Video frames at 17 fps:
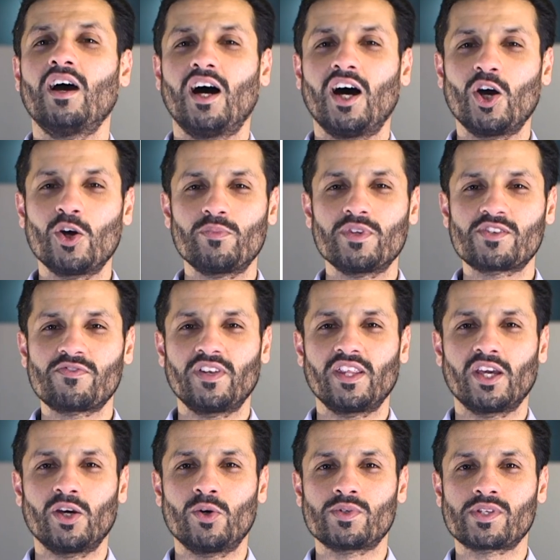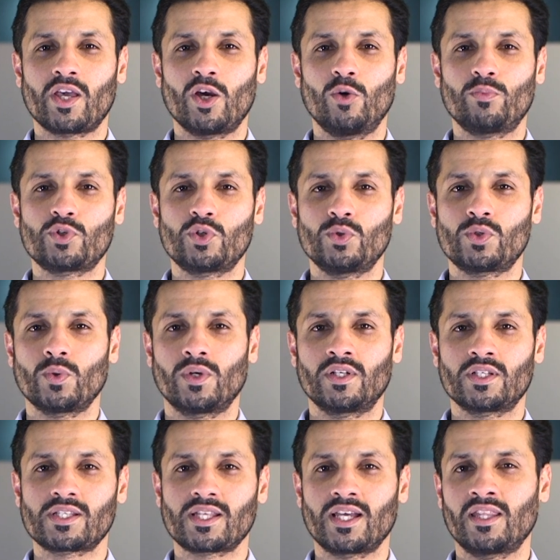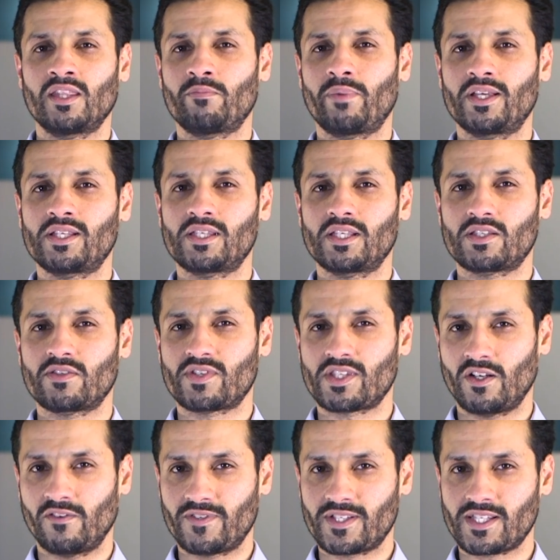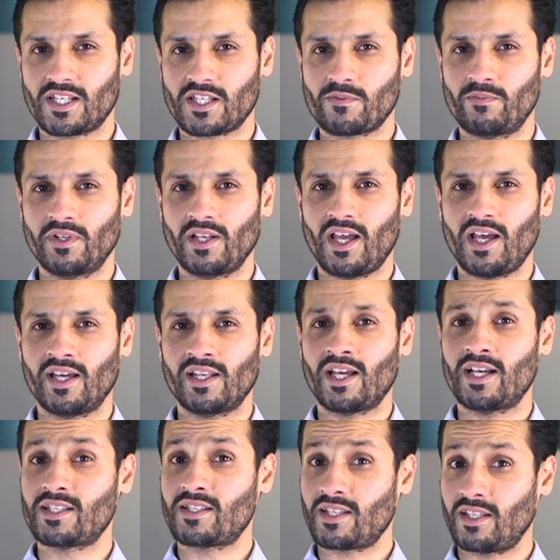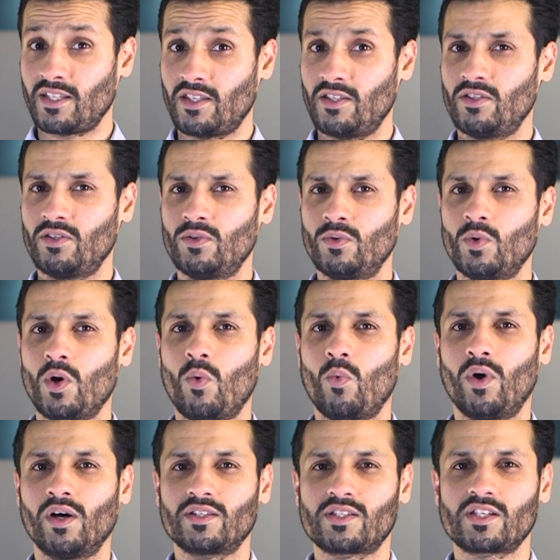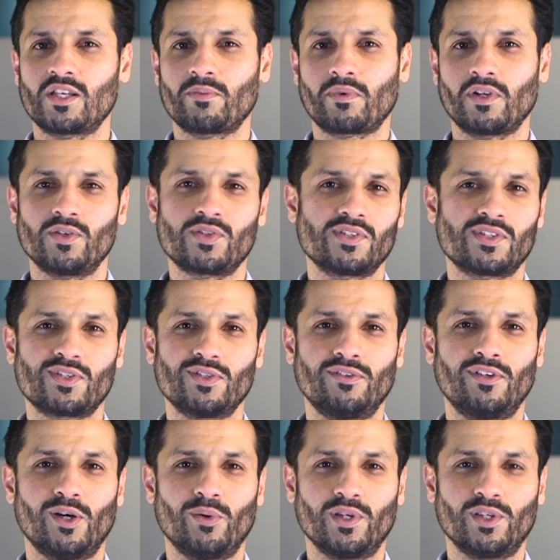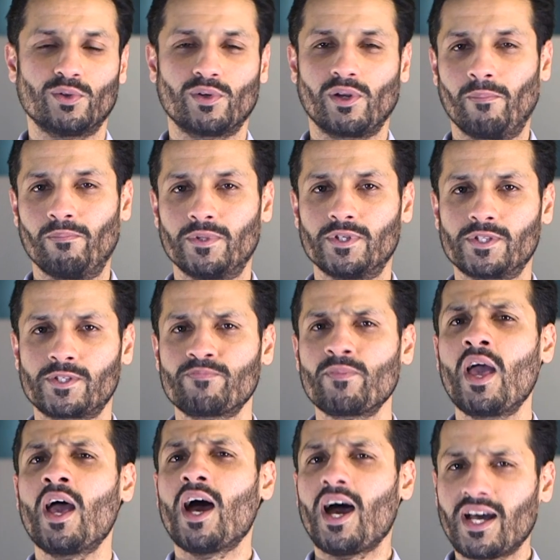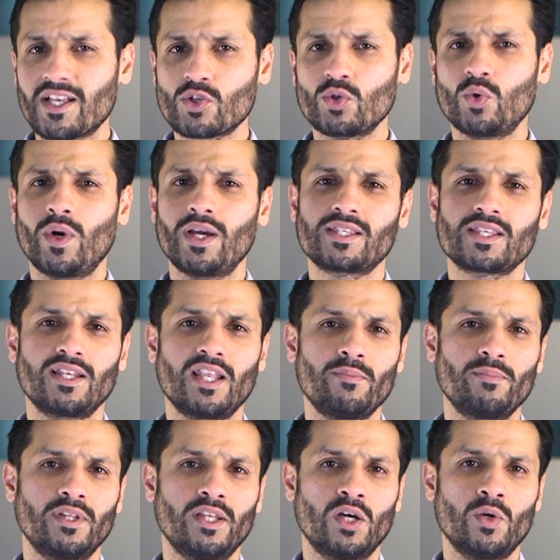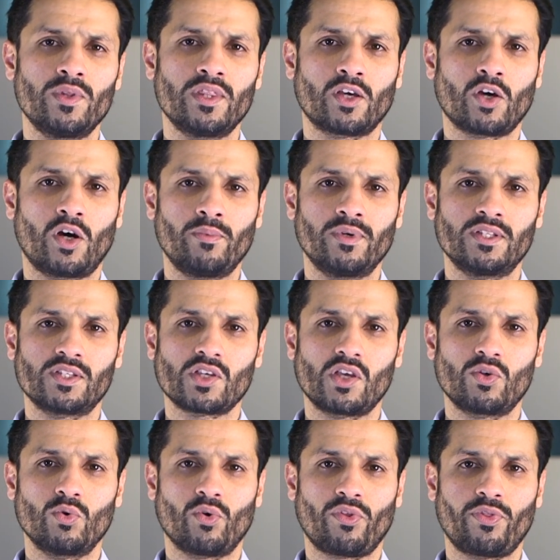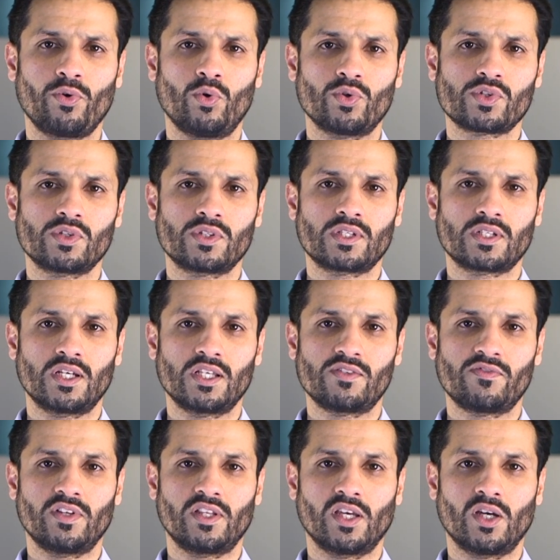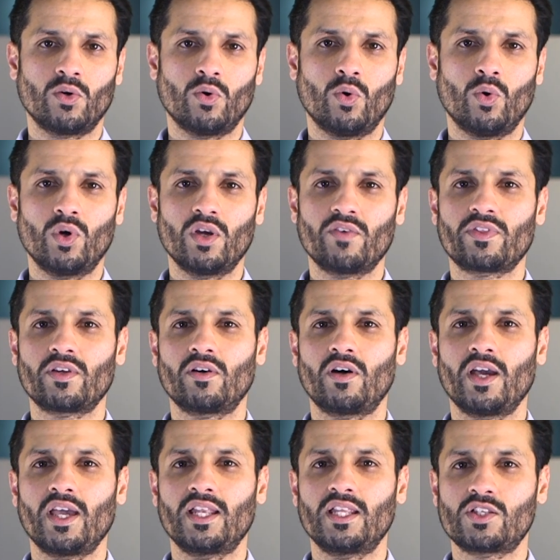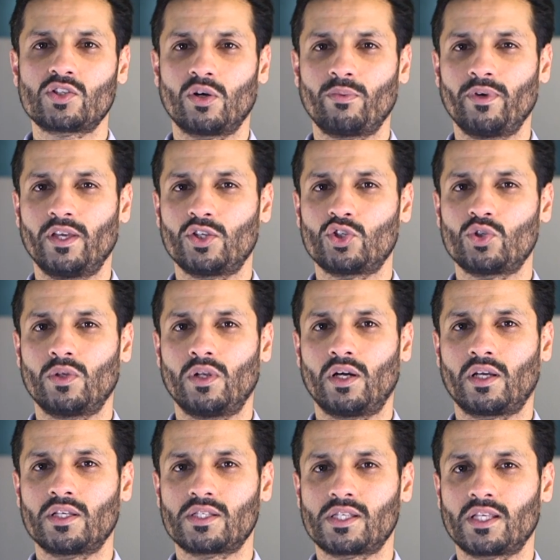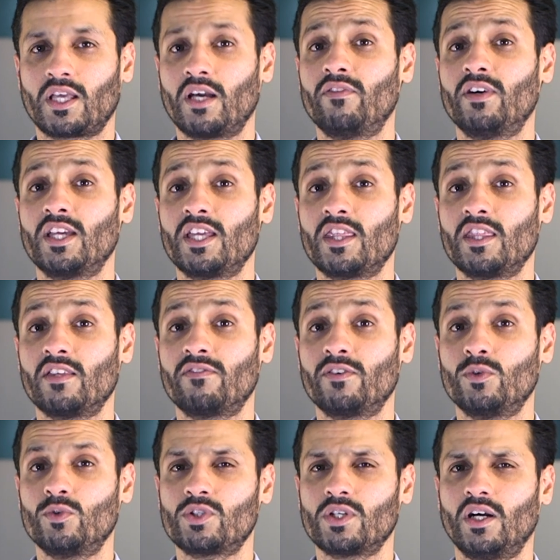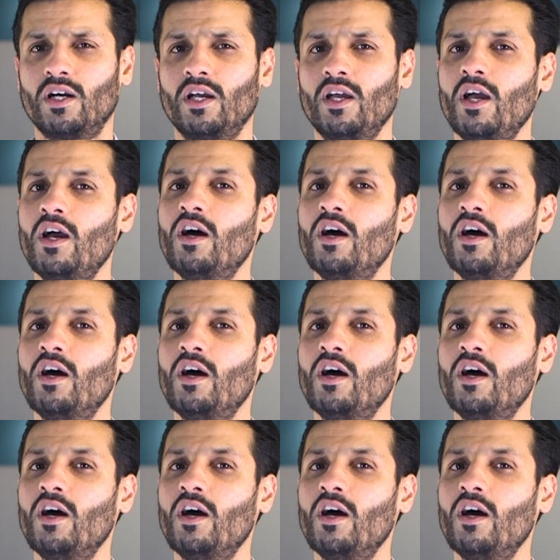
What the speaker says: I hope this video has helped you to understand the basics of self-assessment and has taken you one step closer to knowing your numbers. As always, let me know in the comments your thoughts on today's video or if there are any topics you'd like us to cover in the future.